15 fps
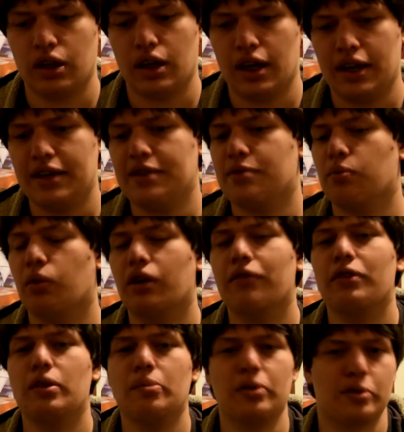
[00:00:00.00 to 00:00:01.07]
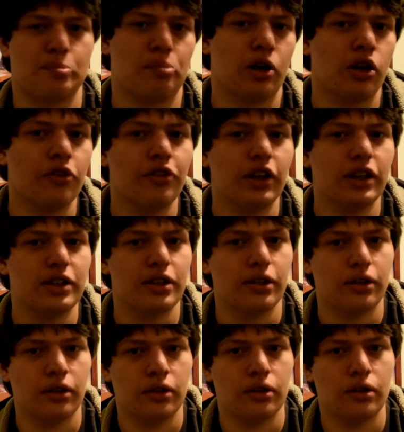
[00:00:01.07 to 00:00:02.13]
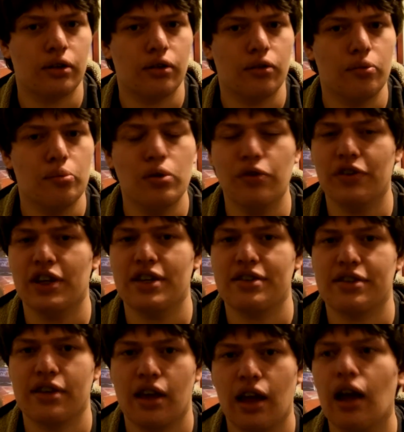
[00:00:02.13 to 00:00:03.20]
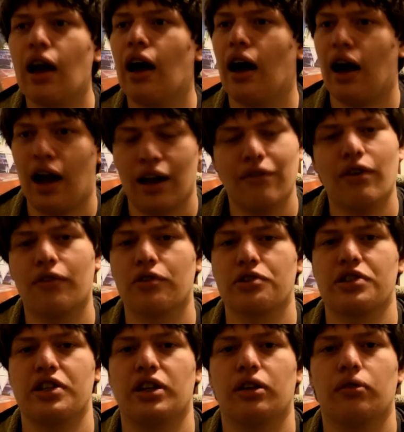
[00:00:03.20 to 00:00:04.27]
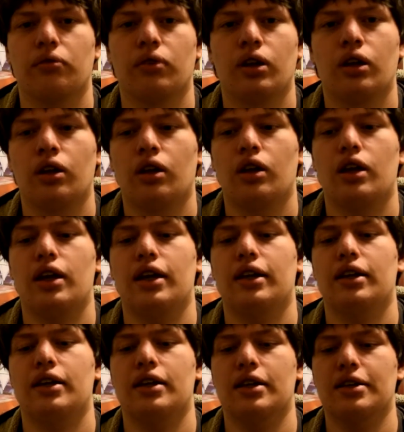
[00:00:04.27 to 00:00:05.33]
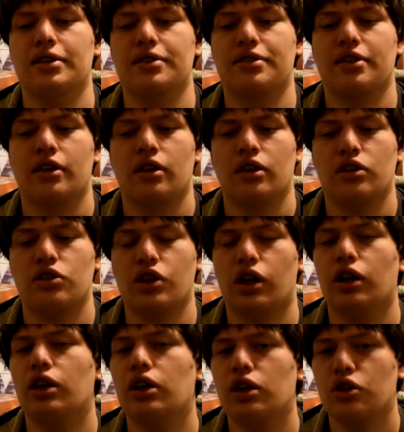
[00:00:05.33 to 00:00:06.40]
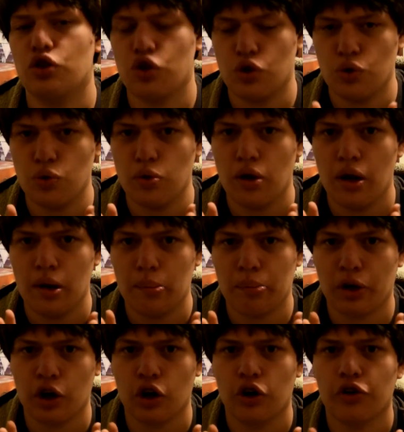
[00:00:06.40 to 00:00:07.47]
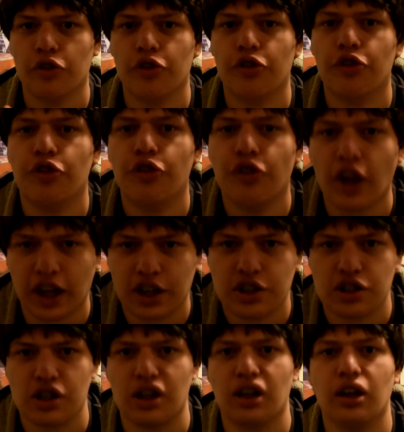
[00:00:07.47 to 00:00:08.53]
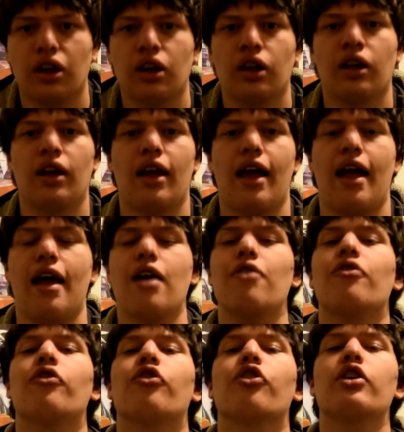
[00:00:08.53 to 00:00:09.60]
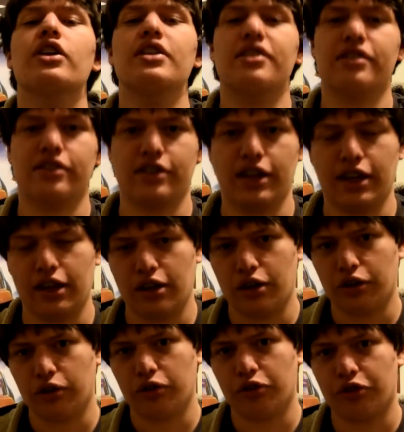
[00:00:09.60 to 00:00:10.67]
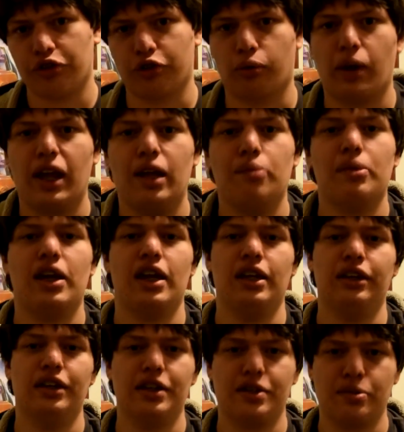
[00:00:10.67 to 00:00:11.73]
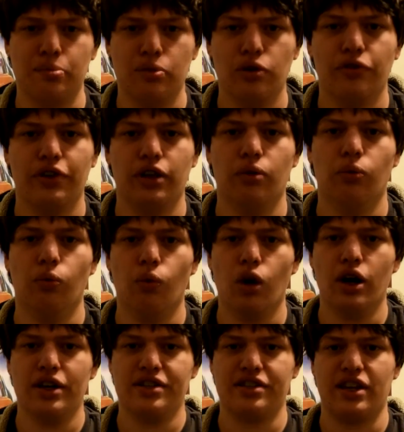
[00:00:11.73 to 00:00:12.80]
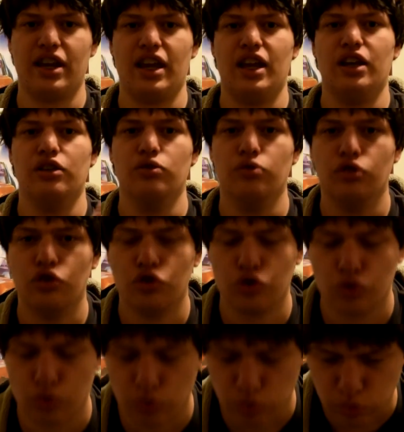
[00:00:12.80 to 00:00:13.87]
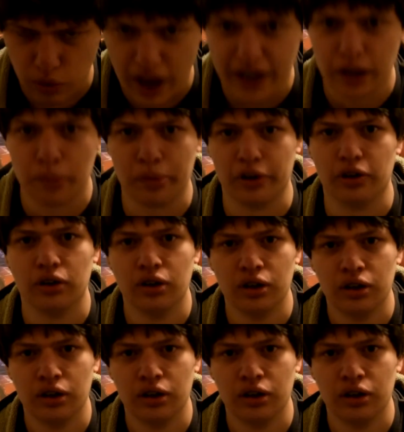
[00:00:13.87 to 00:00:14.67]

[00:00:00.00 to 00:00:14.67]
It is one of the most perfect movies I've ever seen. It is done to perfection. Every single frame in this movie was incredible.